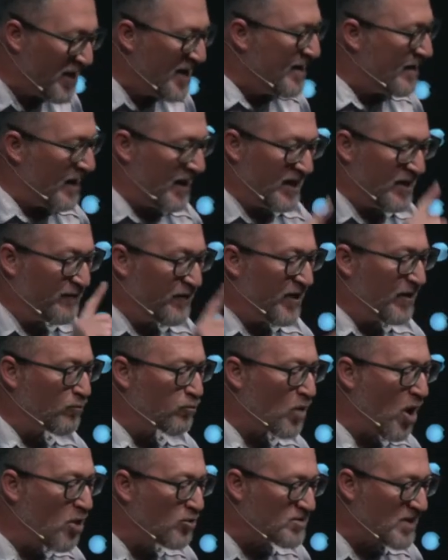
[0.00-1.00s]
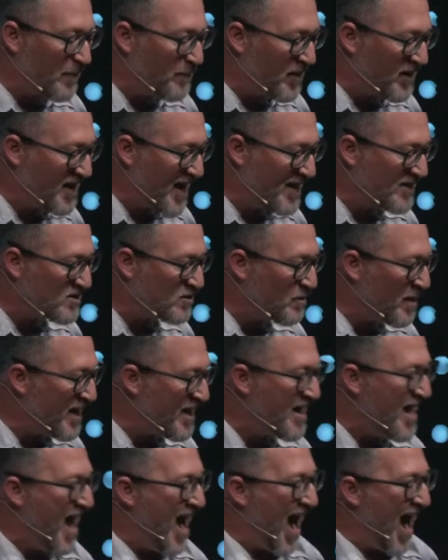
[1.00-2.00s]
And if he rose up against
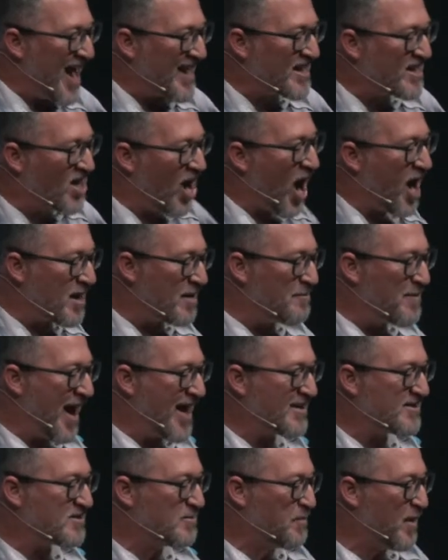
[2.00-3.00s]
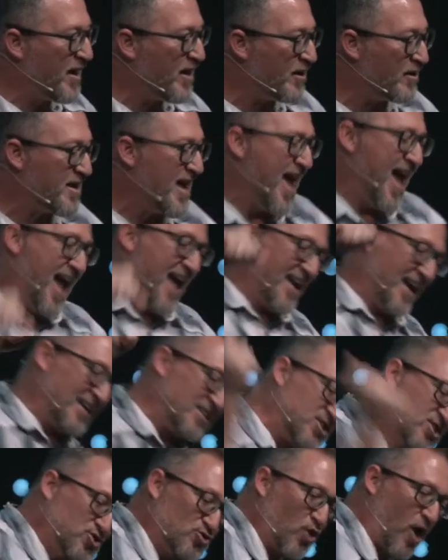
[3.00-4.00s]
me, I caught him by his beard and I
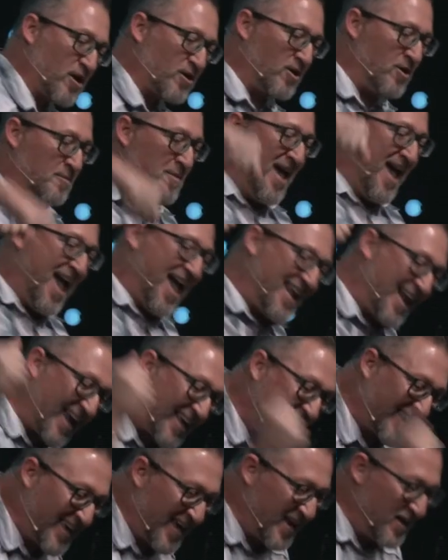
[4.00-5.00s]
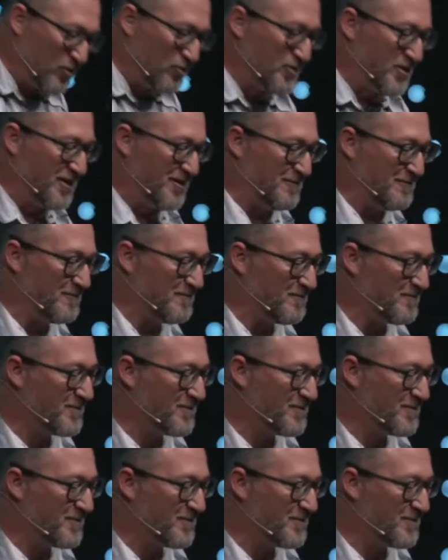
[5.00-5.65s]
struck him and I killed him.